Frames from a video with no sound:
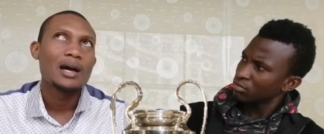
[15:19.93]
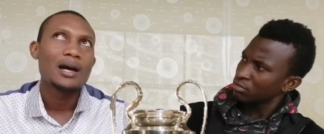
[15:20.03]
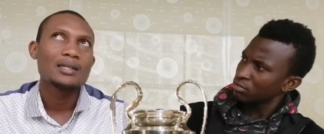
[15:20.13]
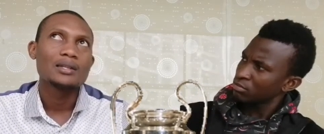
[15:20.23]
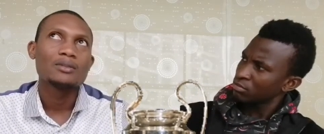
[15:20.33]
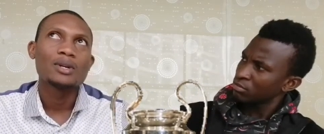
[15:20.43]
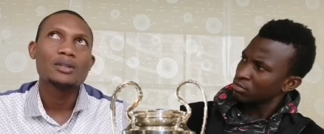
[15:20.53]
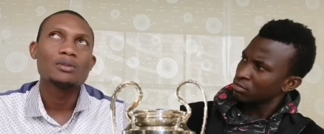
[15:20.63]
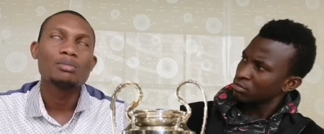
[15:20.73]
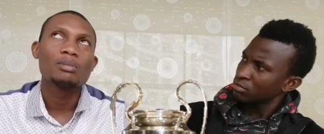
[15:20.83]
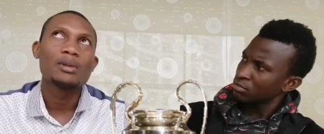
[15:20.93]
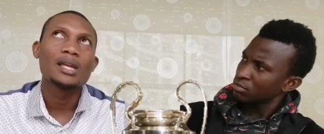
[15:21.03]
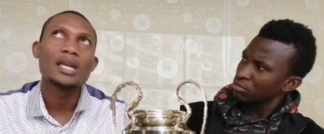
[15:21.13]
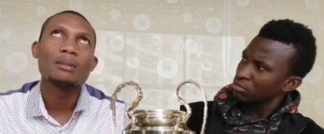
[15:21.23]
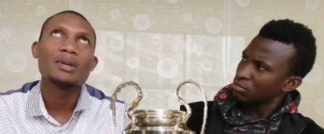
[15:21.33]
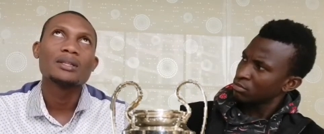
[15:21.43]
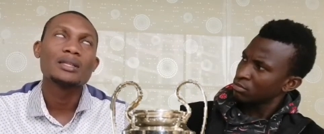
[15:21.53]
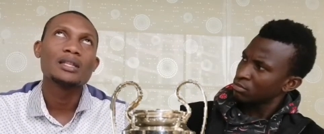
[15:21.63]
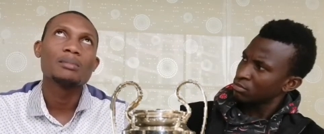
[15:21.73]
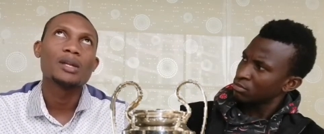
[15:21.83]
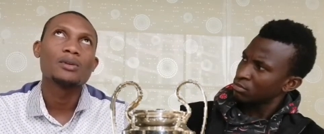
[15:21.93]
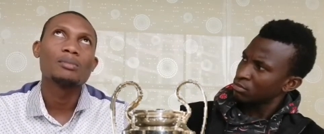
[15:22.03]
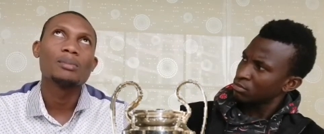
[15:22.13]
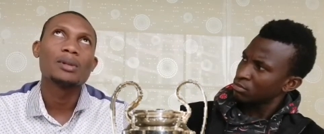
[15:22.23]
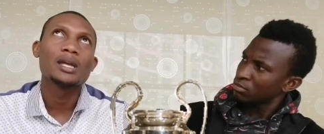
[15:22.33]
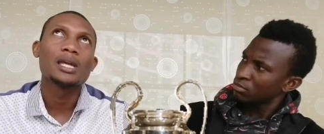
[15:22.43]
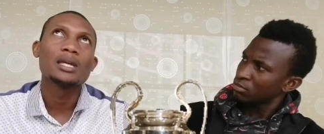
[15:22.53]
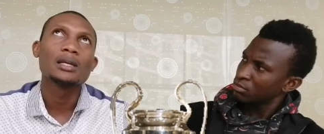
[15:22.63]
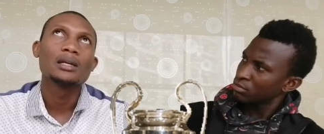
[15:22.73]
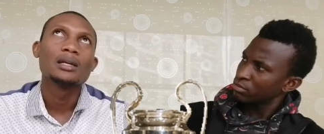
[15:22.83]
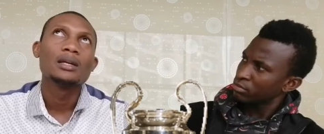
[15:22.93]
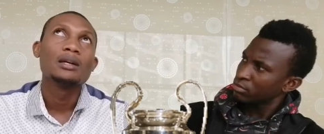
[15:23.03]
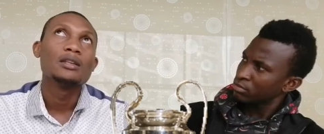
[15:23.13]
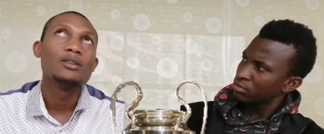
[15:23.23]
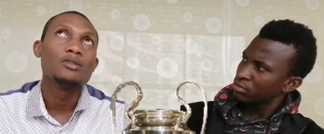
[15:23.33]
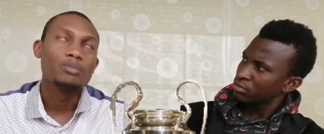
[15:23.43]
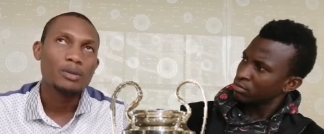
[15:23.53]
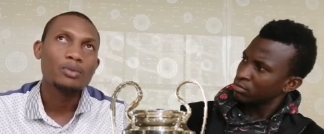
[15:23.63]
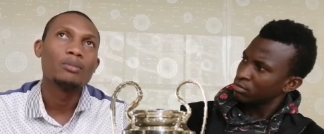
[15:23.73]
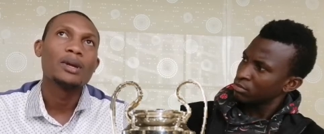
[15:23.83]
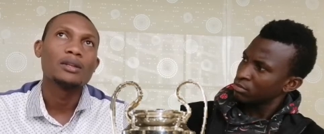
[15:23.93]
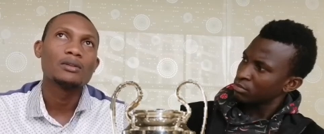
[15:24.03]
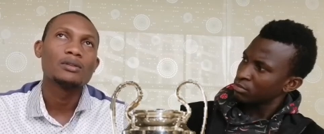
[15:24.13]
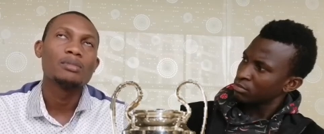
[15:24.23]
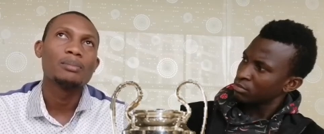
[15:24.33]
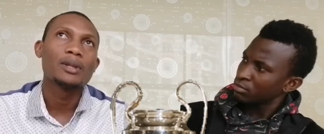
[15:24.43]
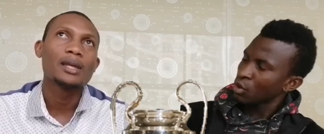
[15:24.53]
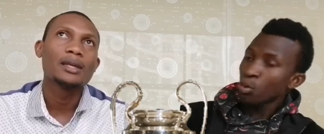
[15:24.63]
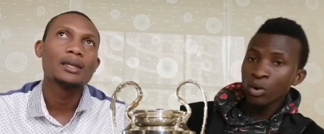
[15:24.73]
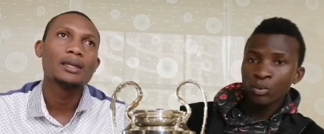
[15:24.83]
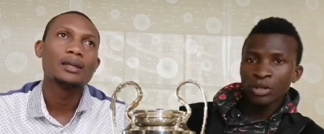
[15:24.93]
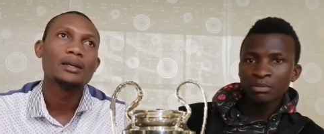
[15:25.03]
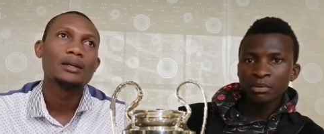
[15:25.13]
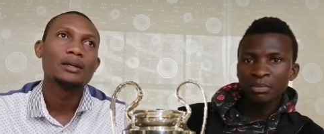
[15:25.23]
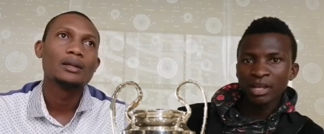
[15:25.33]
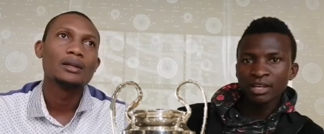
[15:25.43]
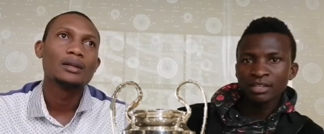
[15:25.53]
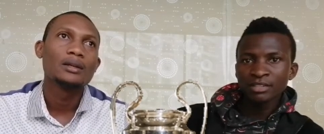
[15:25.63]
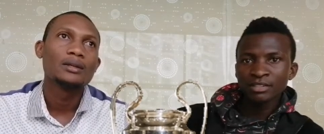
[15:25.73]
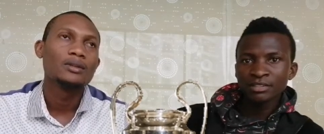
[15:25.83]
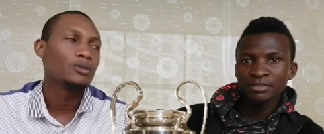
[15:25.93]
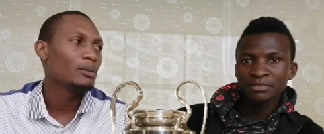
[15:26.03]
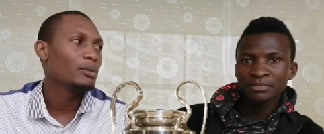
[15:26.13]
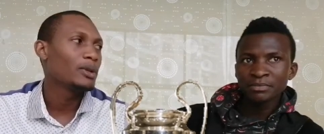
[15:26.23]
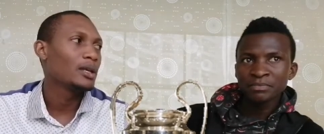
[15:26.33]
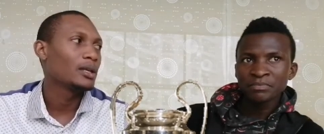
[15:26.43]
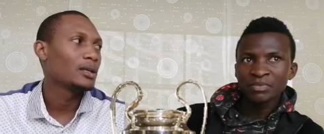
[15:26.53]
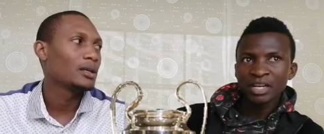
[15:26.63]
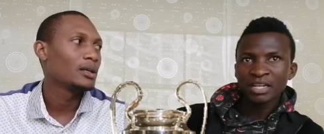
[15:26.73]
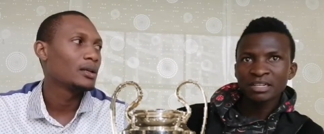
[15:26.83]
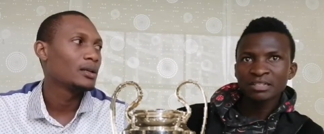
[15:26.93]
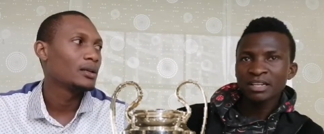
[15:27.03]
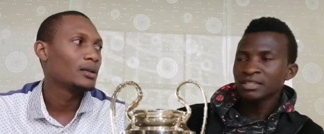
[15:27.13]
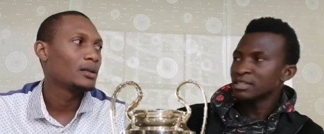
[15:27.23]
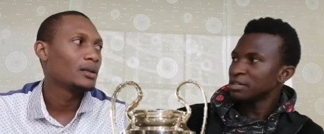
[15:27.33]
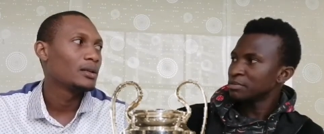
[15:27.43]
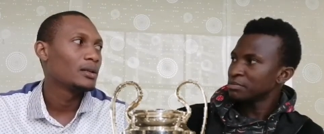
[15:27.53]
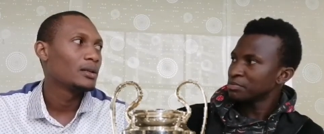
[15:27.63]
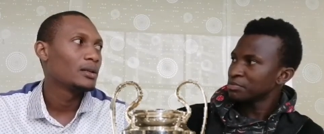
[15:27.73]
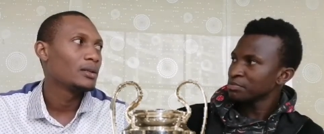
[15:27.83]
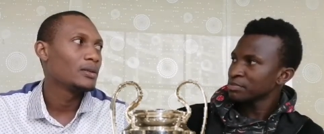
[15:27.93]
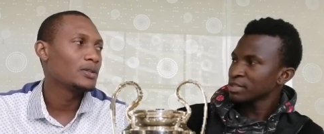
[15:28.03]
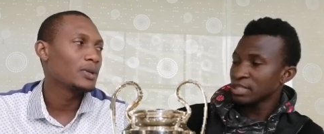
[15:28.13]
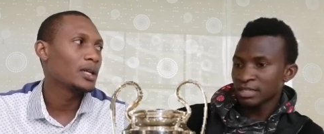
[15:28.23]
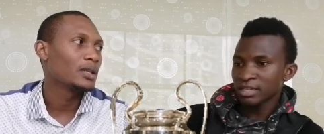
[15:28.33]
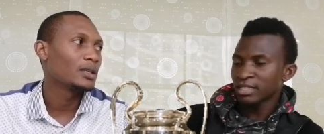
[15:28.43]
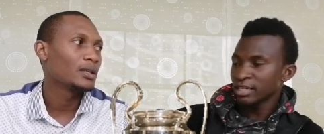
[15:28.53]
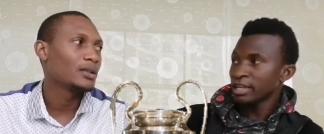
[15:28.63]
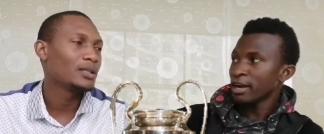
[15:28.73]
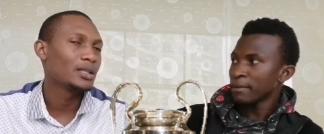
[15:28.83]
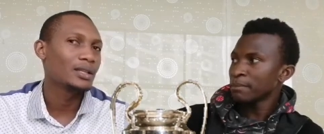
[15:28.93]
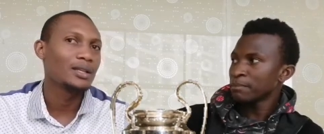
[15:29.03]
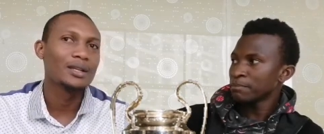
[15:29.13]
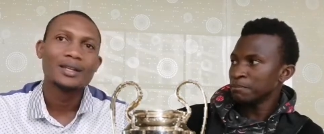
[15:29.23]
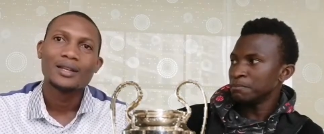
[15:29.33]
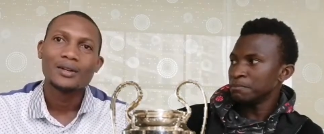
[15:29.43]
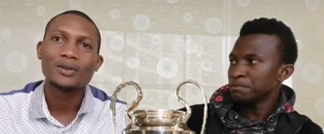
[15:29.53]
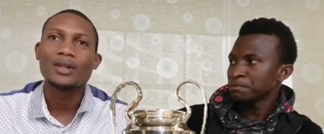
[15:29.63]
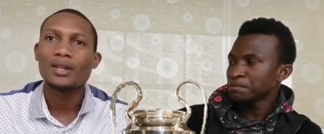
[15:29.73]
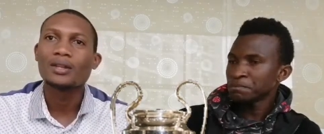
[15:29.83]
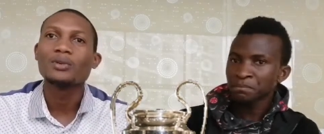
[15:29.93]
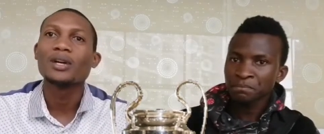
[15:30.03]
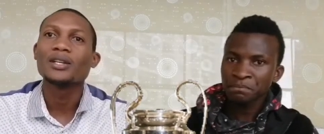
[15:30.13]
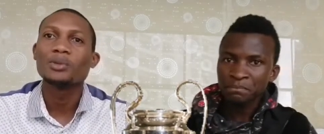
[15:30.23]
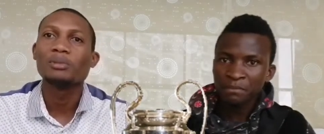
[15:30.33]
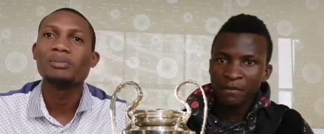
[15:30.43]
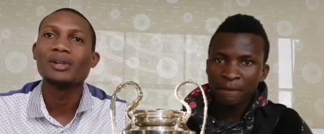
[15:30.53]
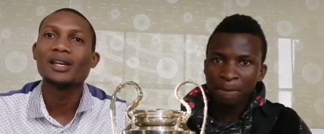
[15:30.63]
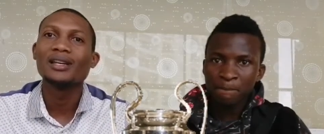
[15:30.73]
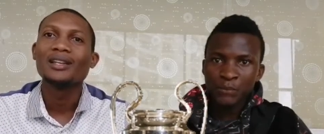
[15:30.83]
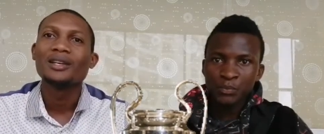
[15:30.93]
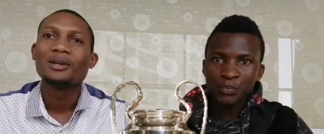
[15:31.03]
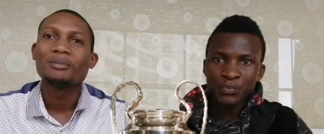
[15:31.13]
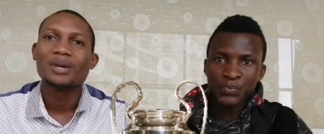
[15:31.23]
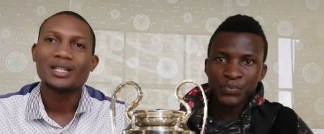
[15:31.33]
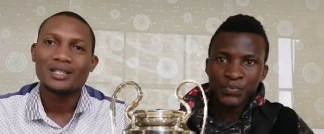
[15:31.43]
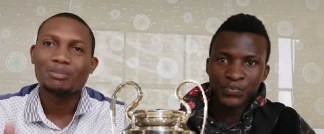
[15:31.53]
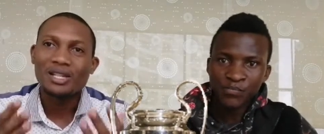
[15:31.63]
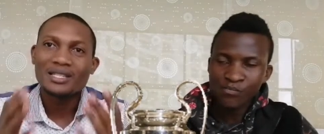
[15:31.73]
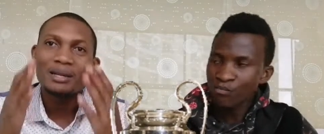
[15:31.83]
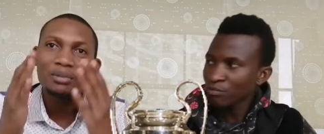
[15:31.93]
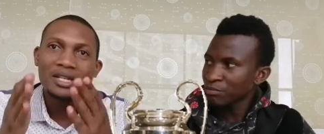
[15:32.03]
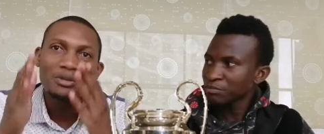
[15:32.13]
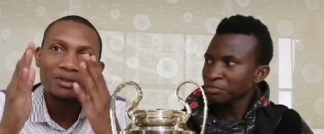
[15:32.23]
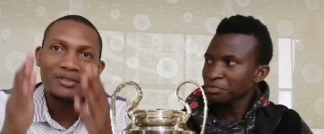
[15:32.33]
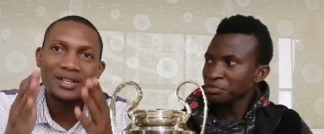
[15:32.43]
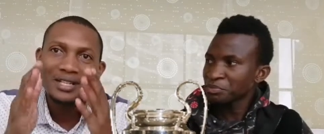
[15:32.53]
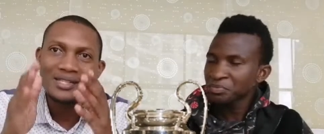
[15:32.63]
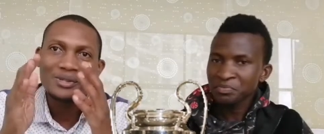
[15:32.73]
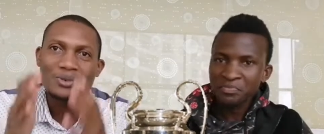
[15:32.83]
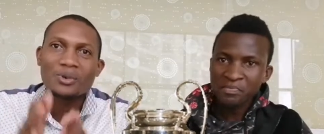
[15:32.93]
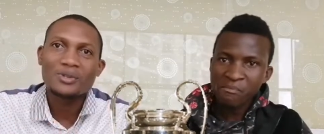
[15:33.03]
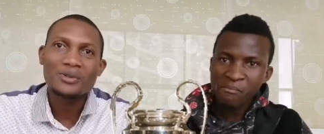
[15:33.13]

Speaker 1: Arsenal might not be playing. Man City might not be playing you people might not be playing. We will be playing. You will be playing against Leicester. This, this Saturday. Yeah. This Saturday. Mm-hmm. Okay, then you guys will be playing. But please update your fantasy squad